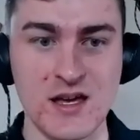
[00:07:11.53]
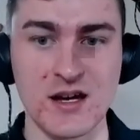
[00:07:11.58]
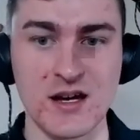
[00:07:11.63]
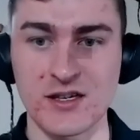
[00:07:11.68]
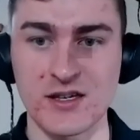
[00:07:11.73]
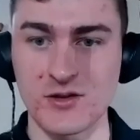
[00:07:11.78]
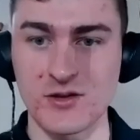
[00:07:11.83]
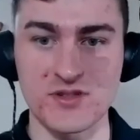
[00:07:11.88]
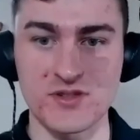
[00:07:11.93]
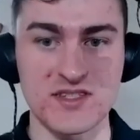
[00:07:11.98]

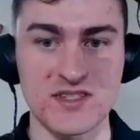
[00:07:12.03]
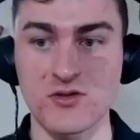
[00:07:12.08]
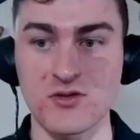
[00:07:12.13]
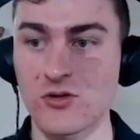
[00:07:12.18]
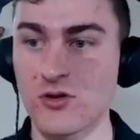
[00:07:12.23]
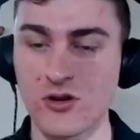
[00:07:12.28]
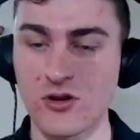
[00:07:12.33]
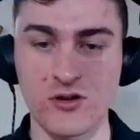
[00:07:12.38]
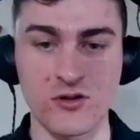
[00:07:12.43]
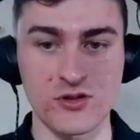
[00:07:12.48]
Mm-hmm. He would
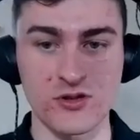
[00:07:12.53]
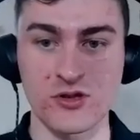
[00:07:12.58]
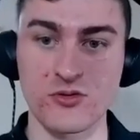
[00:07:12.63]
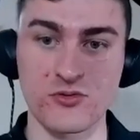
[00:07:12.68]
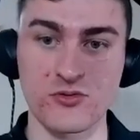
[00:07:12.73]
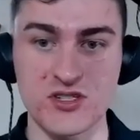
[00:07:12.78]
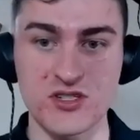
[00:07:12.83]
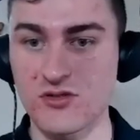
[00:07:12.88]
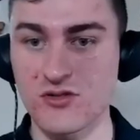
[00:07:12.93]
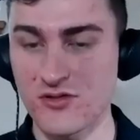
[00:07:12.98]
score, you
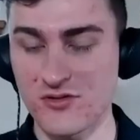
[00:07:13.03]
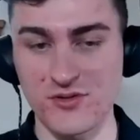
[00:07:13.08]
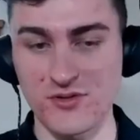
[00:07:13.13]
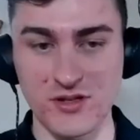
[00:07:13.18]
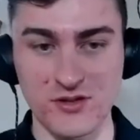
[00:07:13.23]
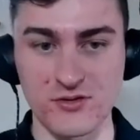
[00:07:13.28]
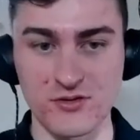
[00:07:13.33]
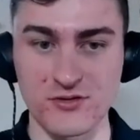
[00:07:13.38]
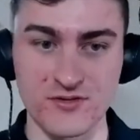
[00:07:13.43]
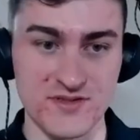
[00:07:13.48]
know,
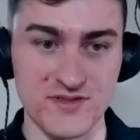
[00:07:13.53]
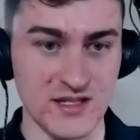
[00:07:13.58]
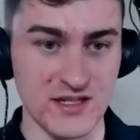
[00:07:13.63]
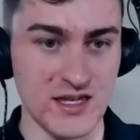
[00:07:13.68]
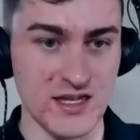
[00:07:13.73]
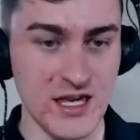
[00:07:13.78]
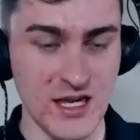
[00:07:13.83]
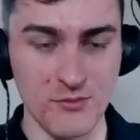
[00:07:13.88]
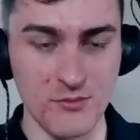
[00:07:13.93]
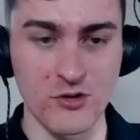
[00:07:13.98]
2-3 goals a
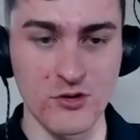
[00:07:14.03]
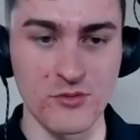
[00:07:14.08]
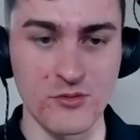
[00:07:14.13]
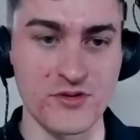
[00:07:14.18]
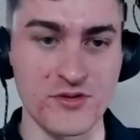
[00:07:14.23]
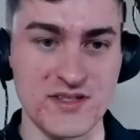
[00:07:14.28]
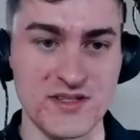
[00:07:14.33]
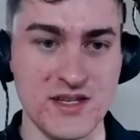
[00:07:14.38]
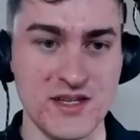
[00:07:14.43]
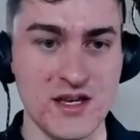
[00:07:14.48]
game
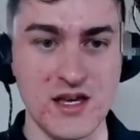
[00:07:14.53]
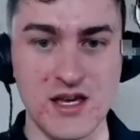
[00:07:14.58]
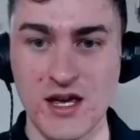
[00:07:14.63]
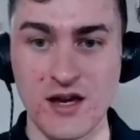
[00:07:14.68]
almost